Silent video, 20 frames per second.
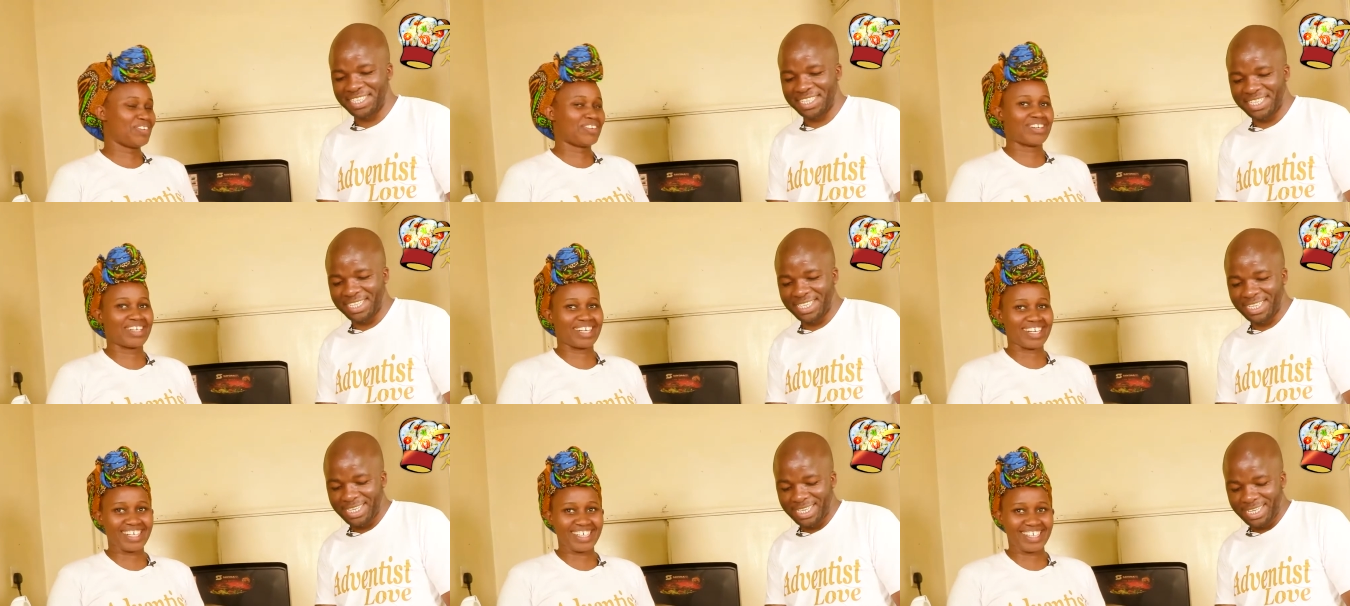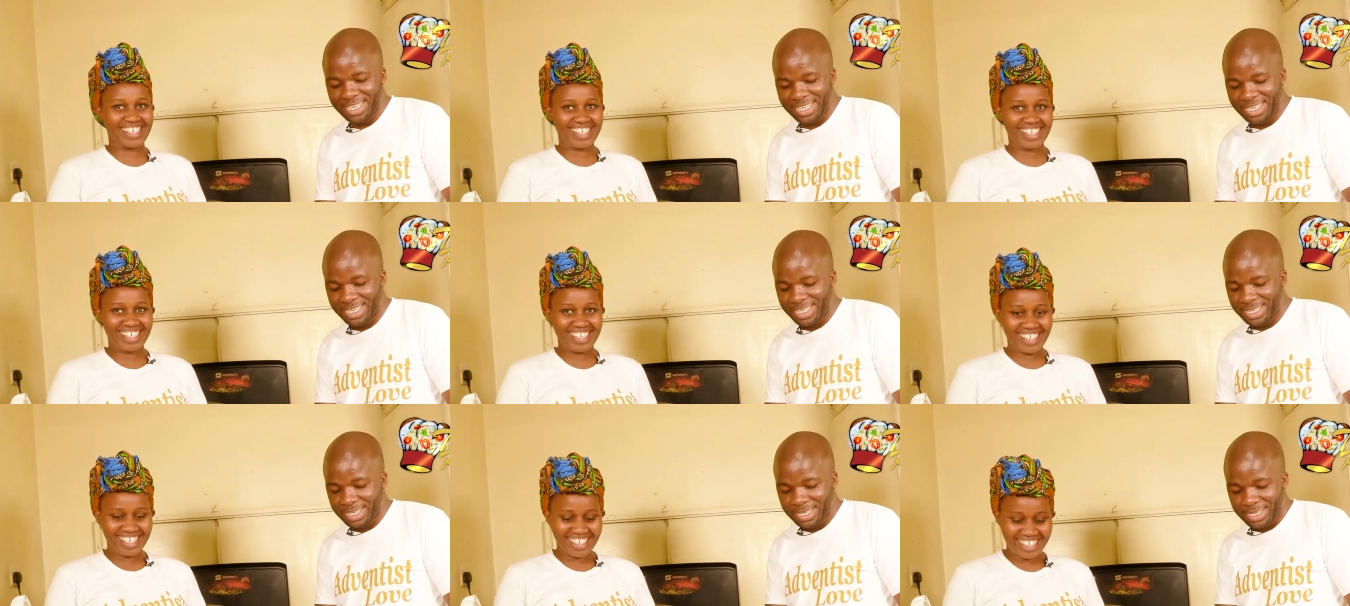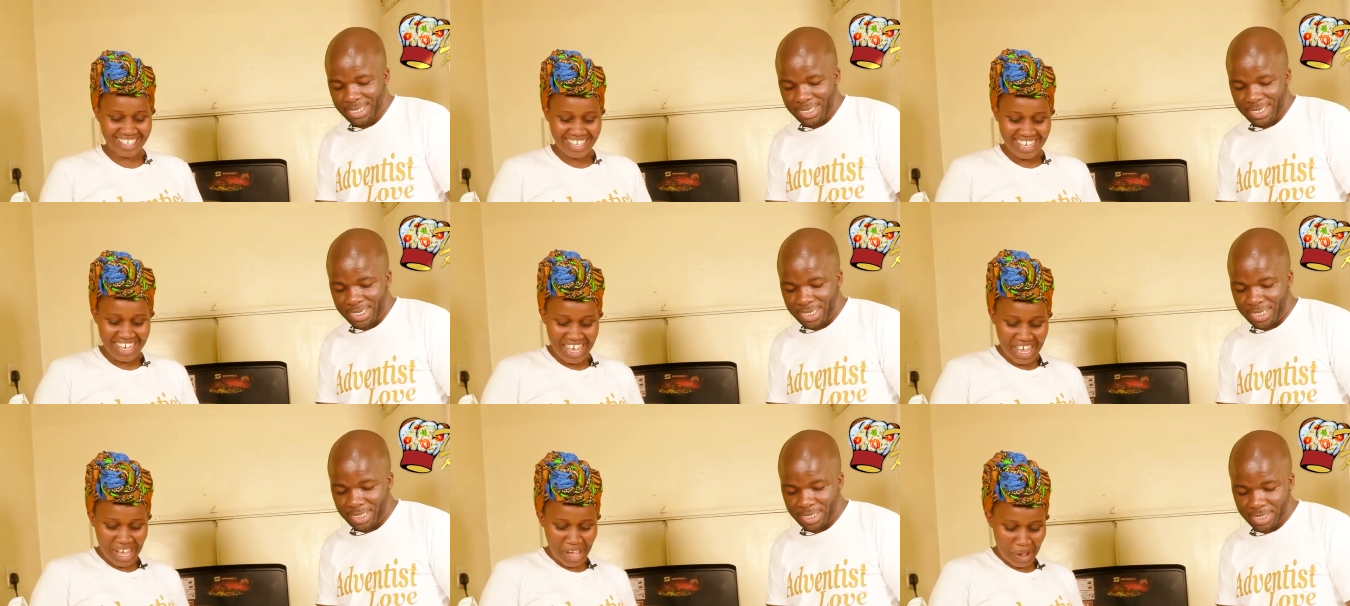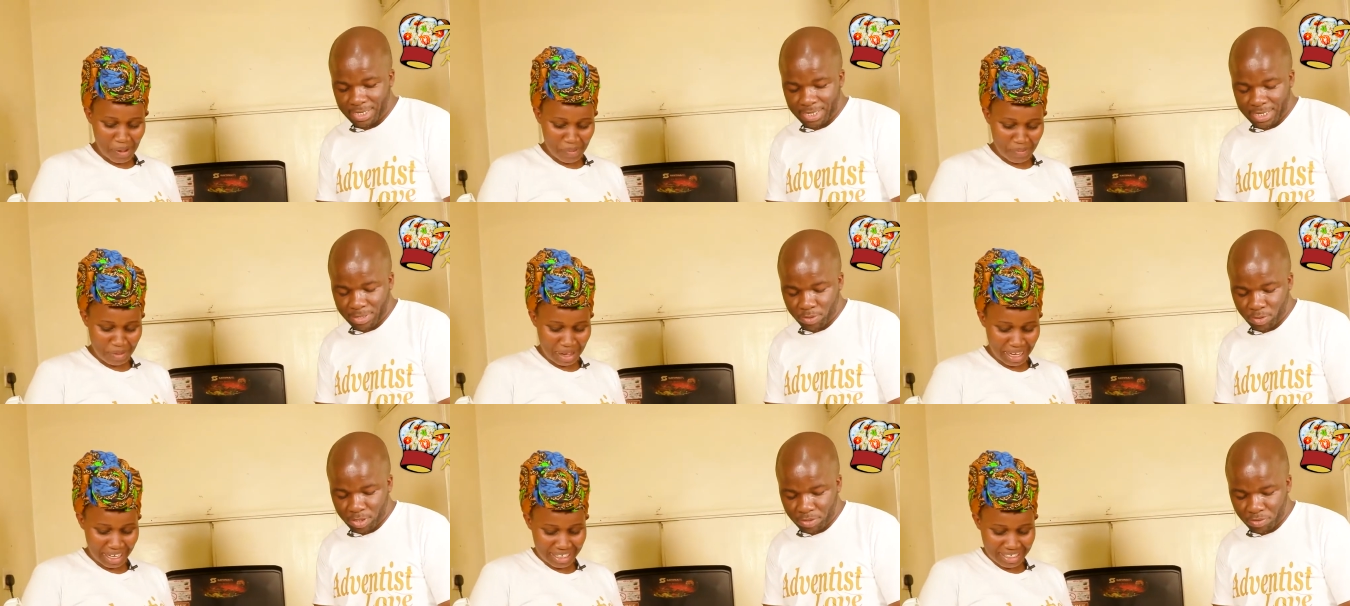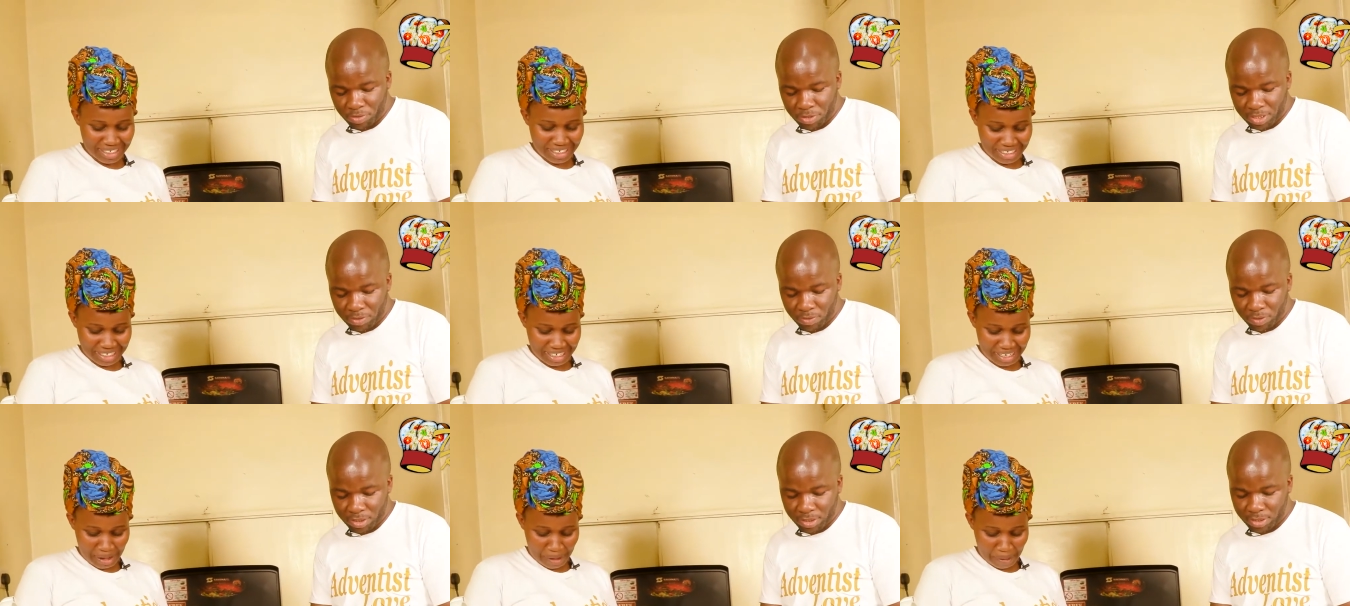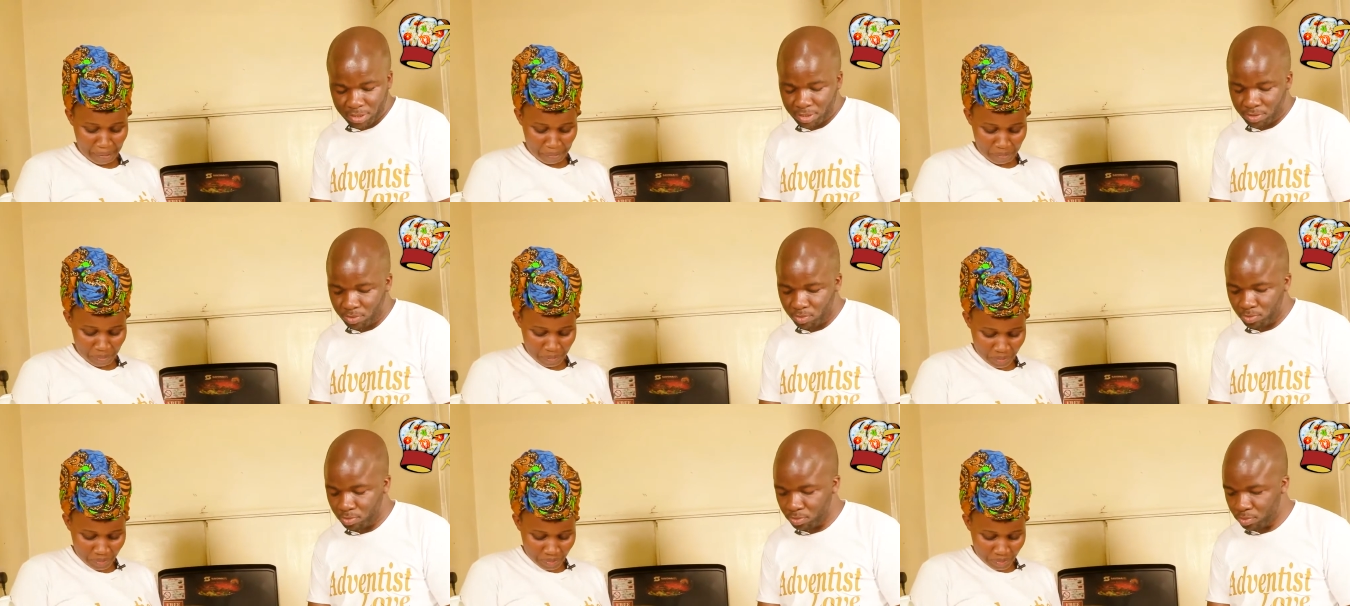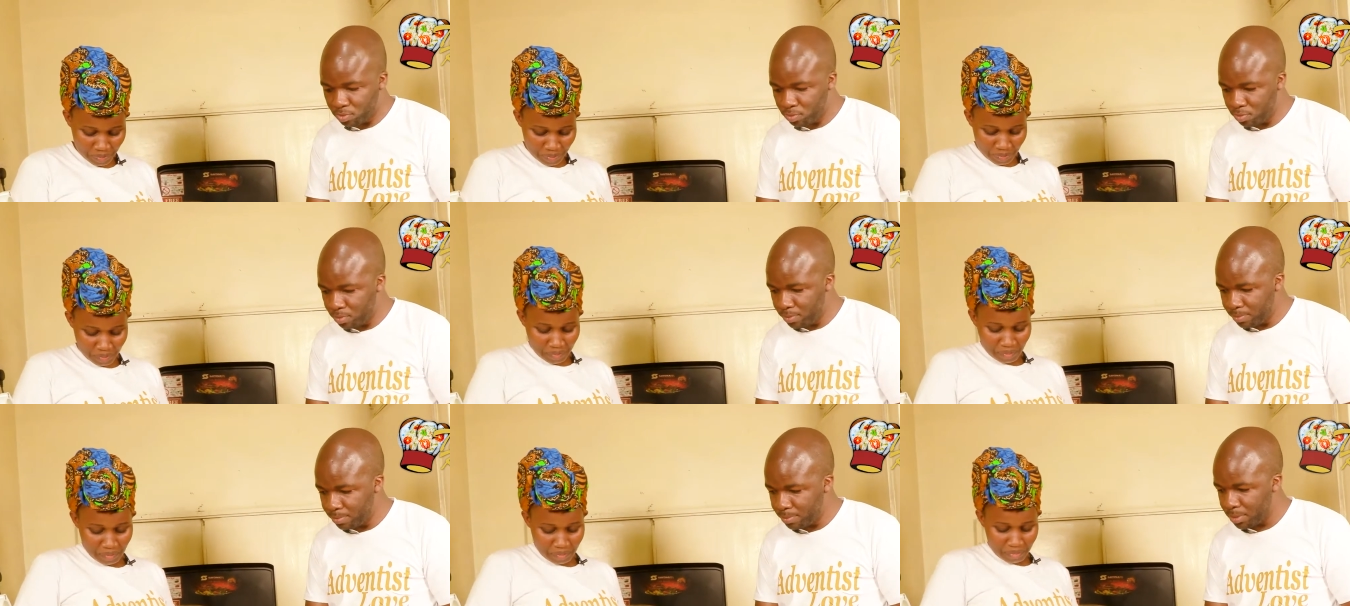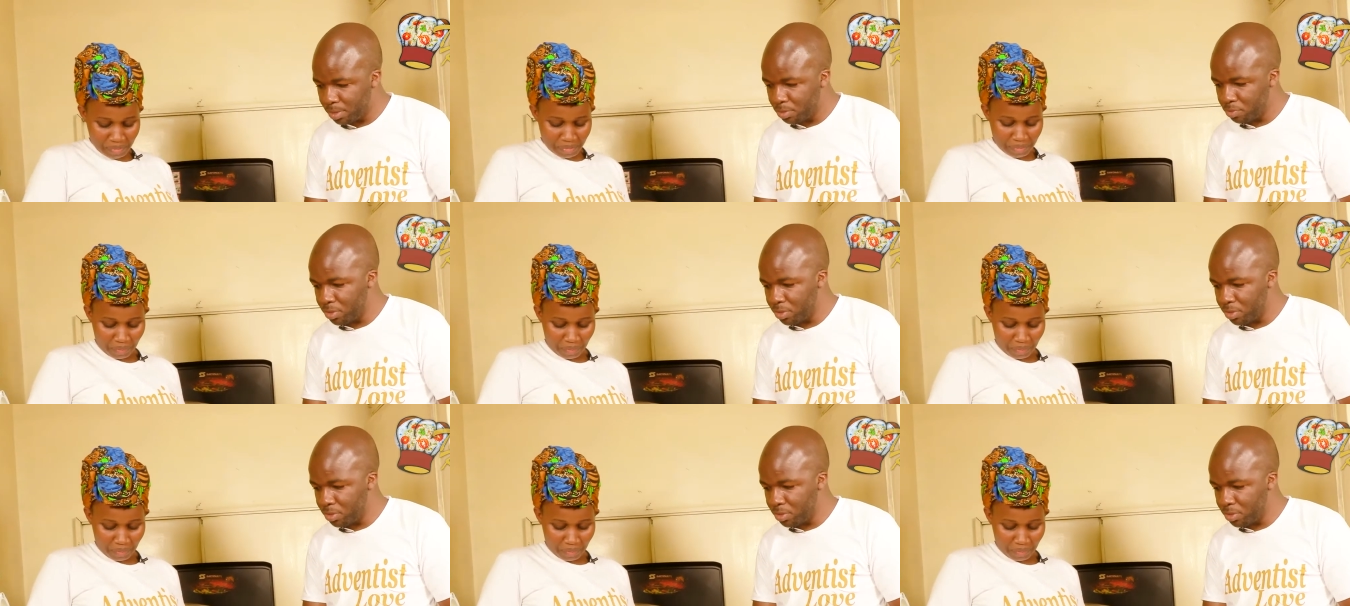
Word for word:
Speaker 1: the, I, I, I, was asking to know mm-hmm.